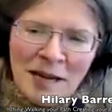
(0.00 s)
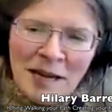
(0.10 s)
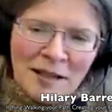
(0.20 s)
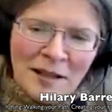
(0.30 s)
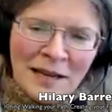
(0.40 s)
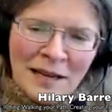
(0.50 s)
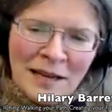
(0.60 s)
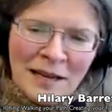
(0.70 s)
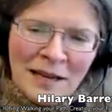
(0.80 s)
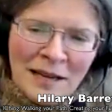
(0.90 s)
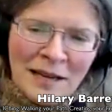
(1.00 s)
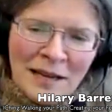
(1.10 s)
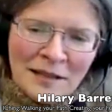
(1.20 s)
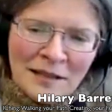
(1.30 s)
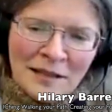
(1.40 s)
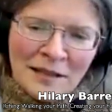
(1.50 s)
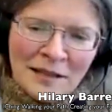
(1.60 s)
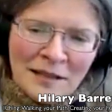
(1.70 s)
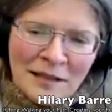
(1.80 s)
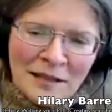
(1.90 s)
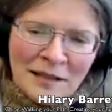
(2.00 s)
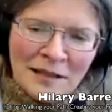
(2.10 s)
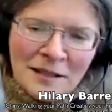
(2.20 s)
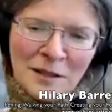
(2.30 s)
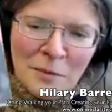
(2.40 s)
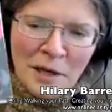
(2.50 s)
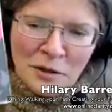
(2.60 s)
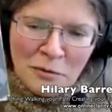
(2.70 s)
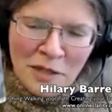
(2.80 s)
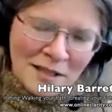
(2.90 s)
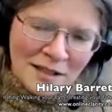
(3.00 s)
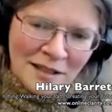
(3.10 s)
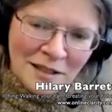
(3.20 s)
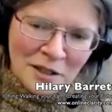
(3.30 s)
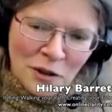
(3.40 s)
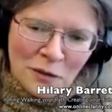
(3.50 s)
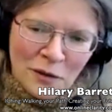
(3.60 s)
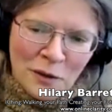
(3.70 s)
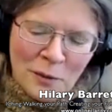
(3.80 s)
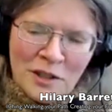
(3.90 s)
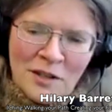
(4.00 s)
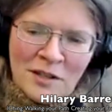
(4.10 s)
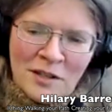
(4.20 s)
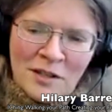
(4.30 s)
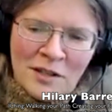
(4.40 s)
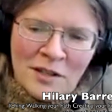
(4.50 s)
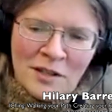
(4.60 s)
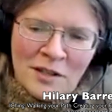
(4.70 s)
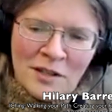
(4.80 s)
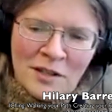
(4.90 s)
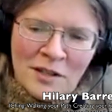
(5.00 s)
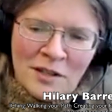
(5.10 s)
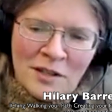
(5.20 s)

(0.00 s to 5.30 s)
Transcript: that's that's the most recent edition of it which is less